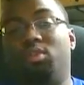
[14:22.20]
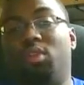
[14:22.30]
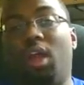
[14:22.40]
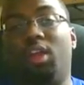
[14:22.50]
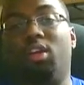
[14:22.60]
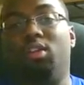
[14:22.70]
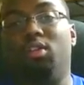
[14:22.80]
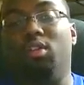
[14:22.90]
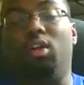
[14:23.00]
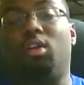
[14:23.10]
not a
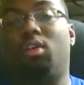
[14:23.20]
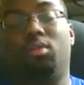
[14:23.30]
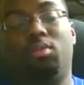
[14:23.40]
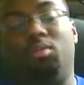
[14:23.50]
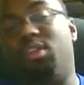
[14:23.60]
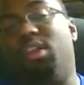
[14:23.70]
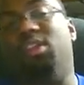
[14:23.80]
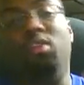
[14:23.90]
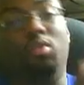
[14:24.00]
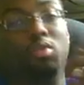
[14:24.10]
good look.
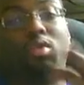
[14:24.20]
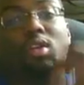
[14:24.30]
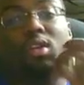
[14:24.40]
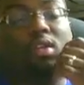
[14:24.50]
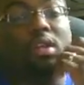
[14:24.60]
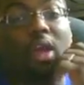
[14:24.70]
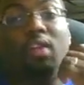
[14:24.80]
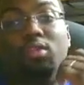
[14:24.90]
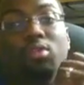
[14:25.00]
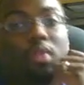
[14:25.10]
Macenzio, you needed to not do